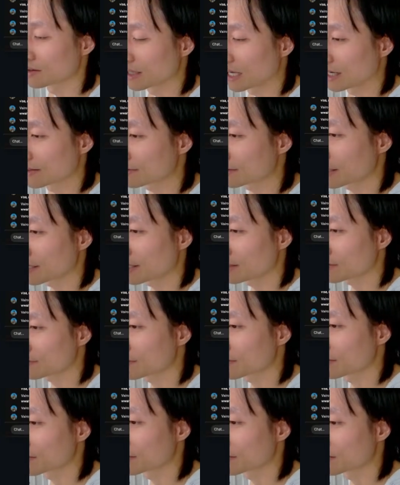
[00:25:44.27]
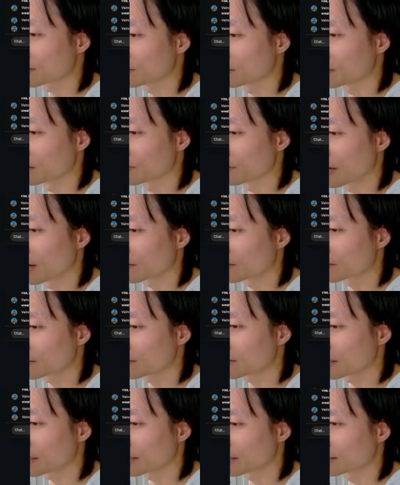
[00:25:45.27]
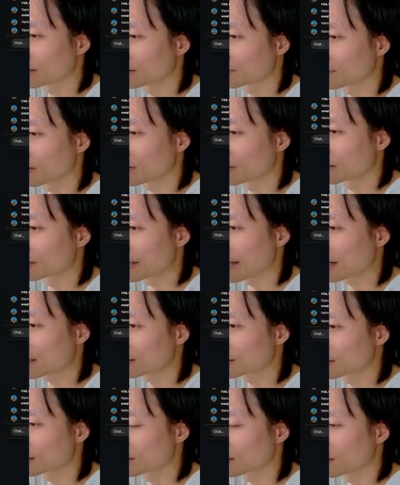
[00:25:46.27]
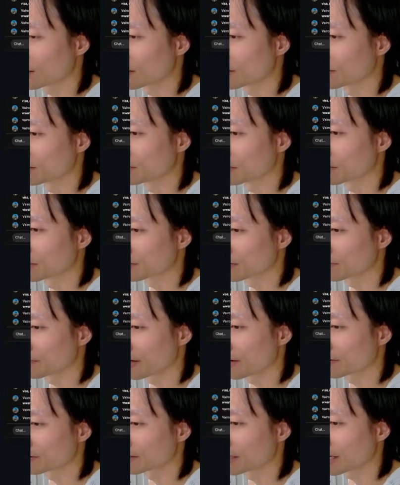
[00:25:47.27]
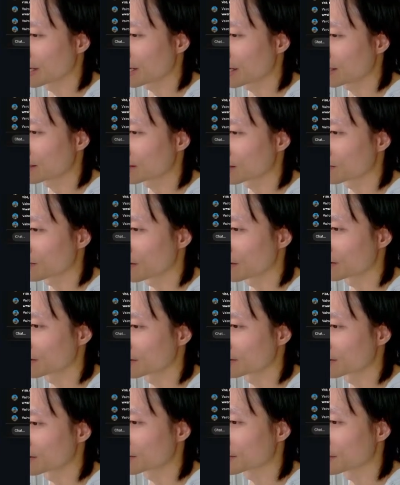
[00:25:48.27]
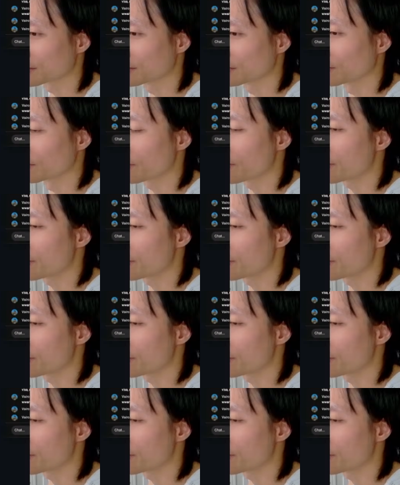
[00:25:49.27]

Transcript: lifestyle to be a founder, and it's very taxing on both the founder and their partner. So